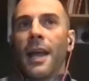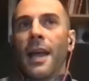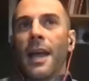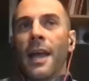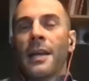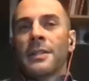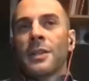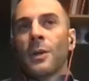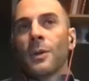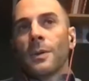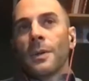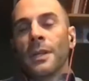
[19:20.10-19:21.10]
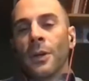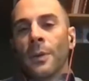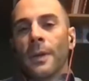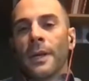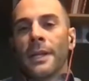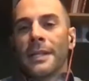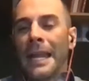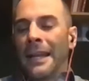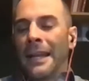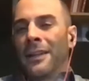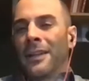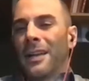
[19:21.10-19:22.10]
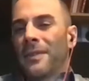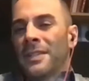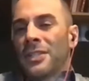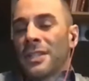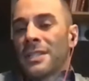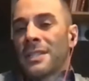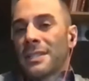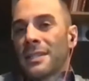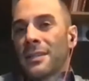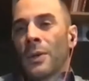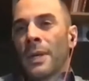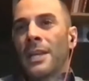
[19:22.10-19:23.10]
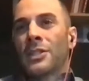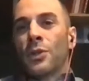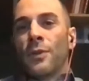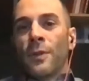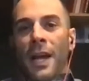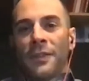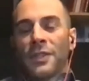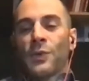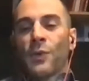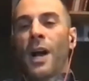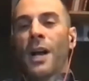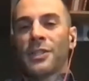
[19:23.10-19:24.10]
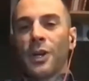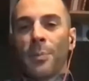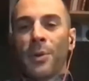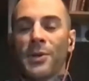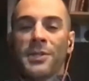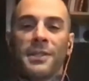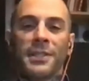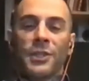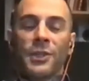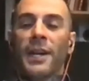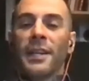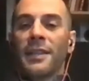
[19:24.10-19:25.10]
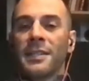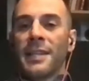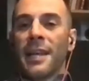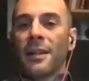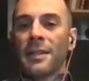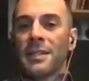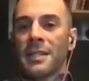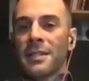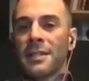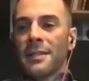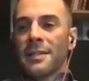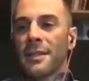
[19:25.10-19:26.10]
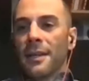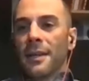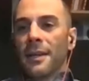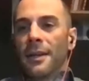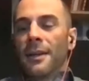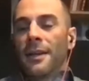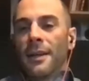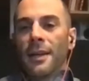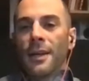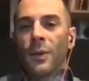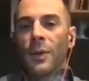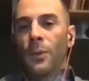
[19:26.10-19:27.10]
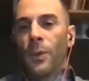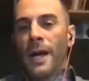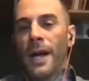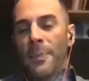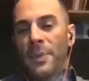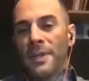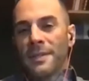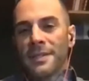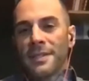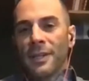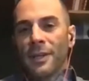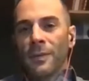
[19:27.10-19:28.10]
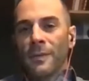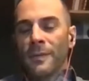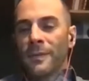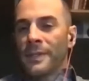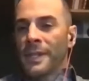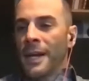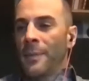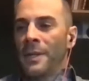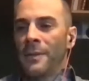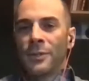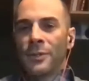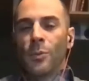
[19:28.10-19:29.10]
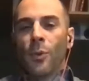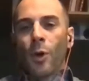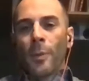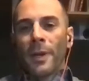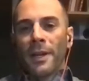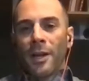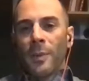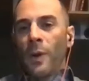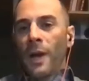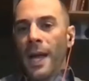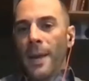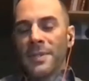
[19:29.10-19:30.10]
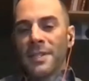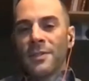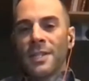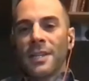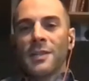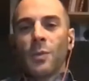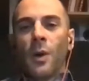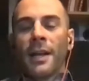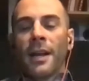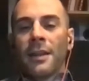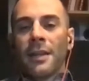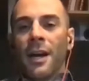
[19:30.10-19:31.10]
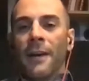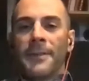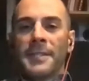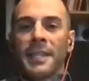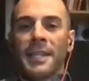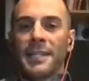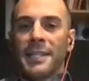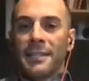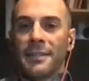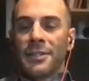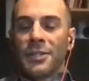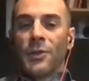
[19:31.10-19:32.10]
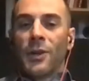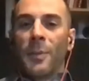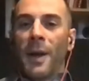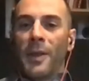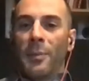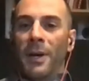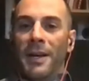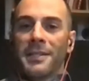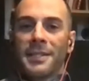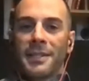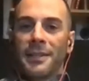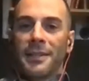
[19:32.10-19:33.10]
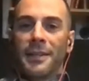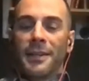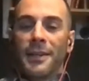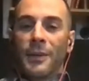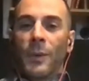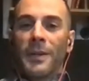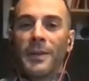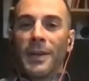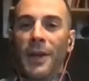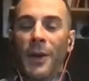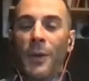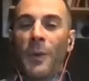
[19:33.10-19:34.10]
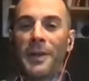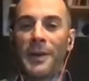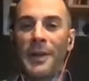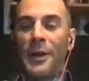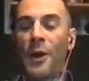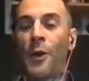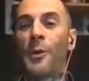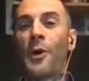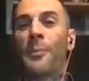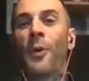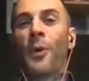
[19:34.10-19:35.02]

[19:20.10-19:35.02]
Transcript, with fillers: and so you know it, and, and a lot of it's just okay so you've got this rock star person that's training these dental assistants well what happens you know to not be too morbid here but what happens if she does walk out of the office and gets struck by the bus what it, what or, or more?